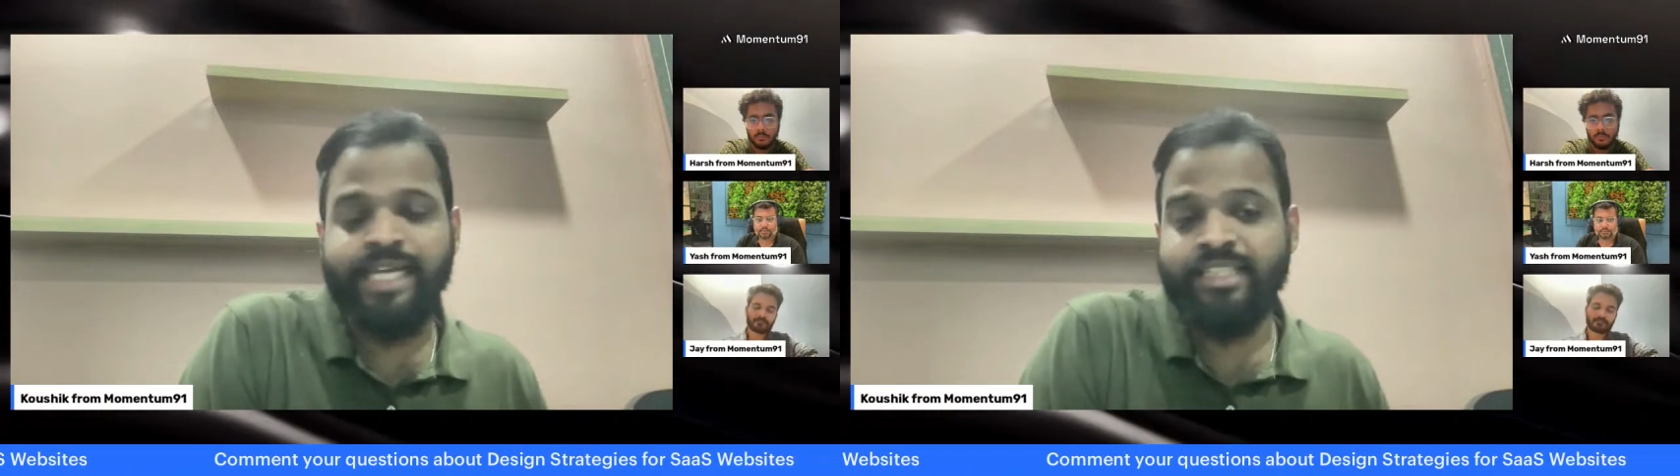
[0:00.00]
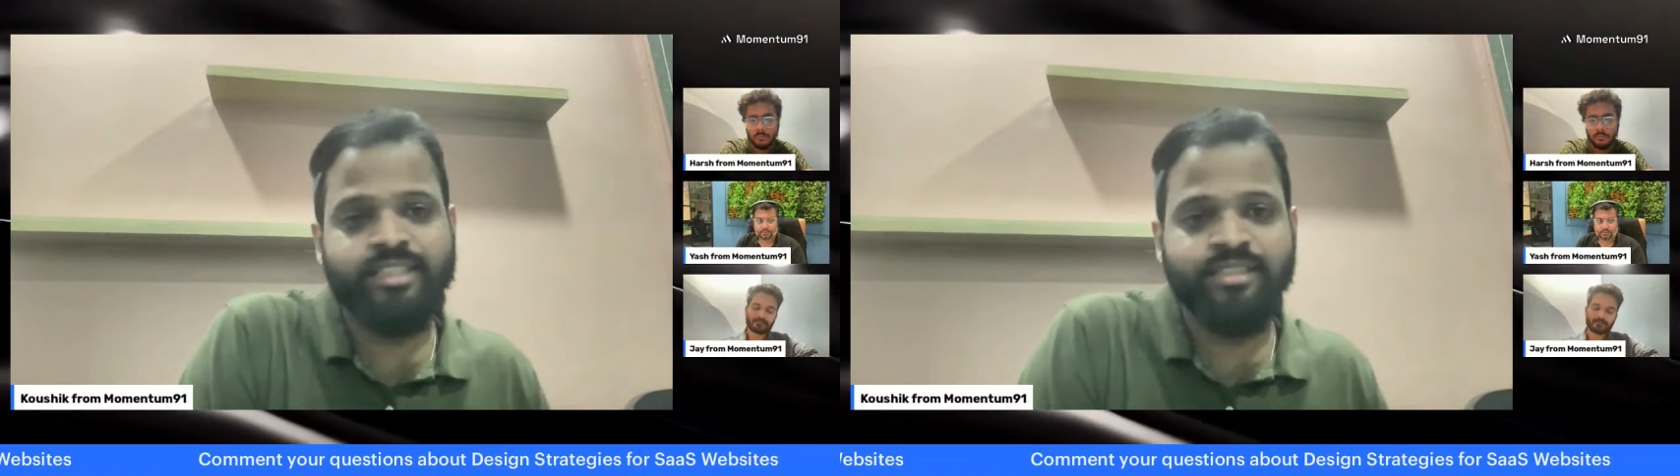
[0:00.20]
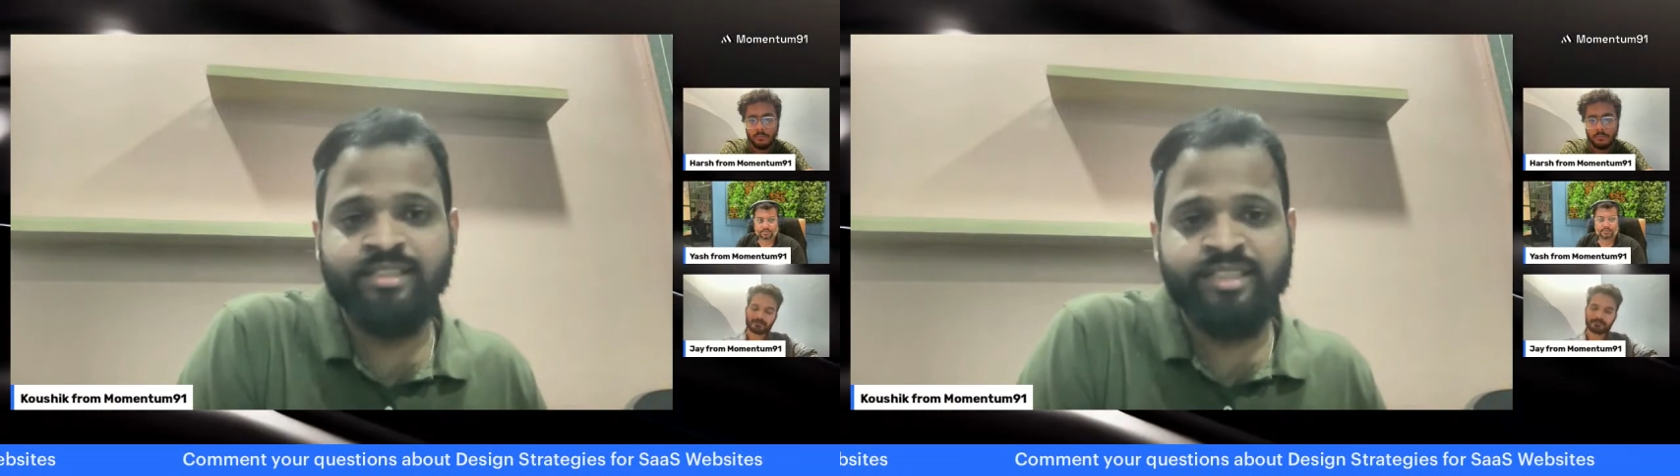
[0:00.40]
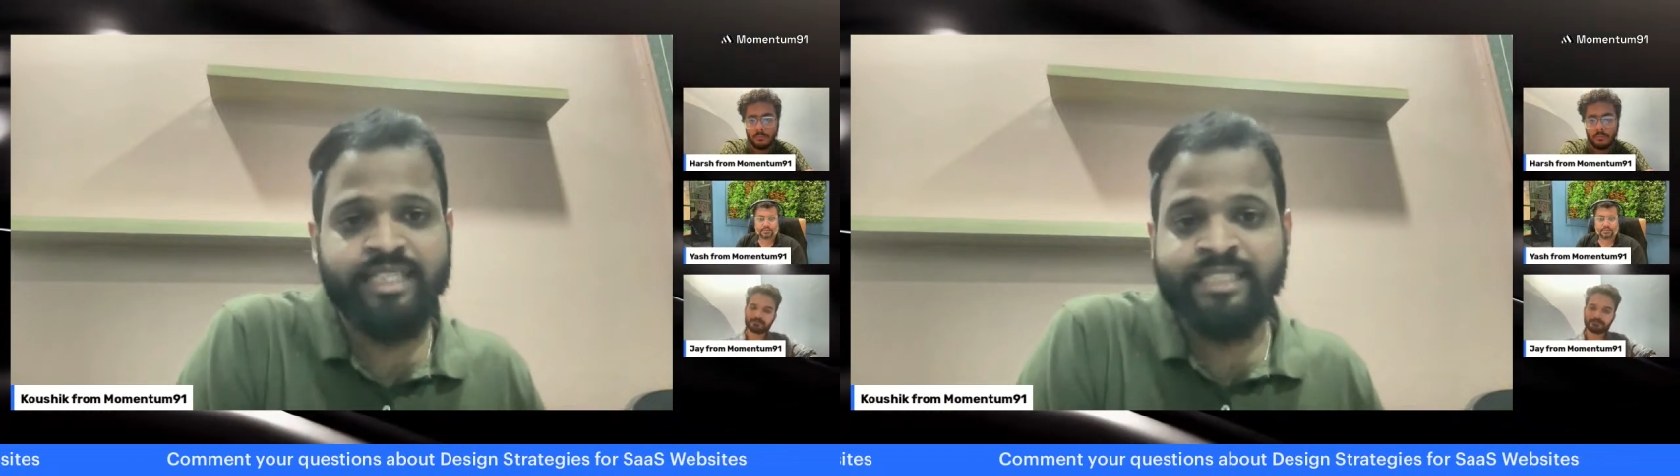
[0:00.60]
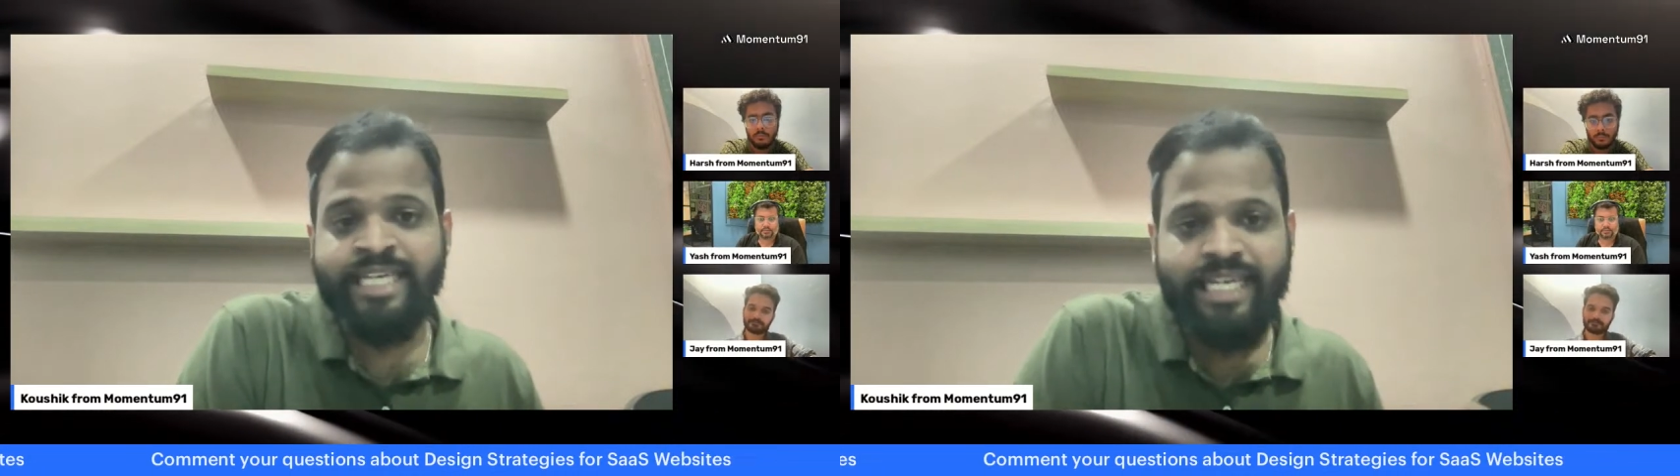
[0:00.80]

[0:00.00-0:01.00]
sections does